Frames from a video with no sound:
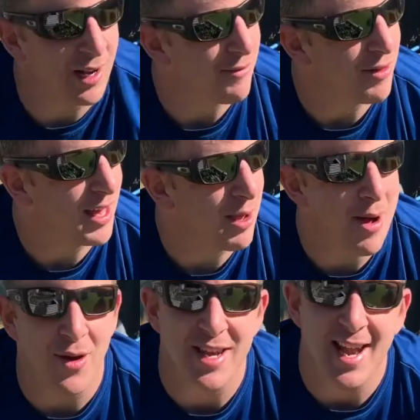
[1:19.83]
If you think
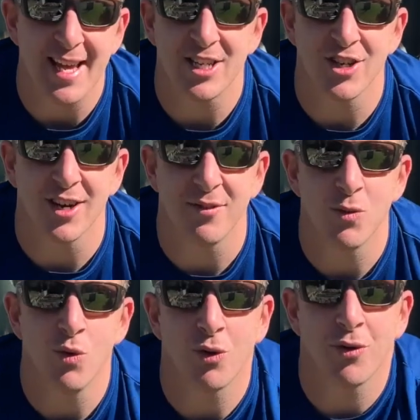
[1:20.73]
about in nature, if you
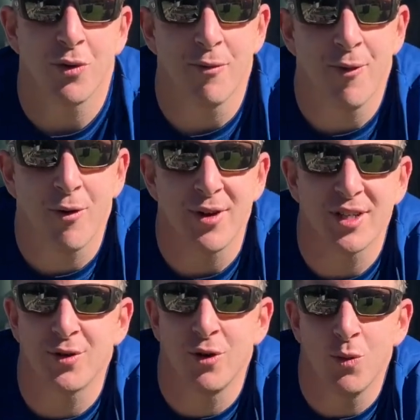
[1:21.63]
walk through a
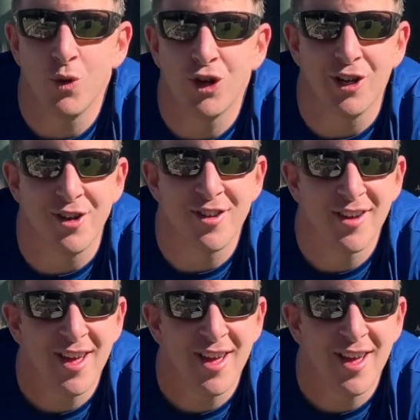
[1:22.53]
forest or a woodland,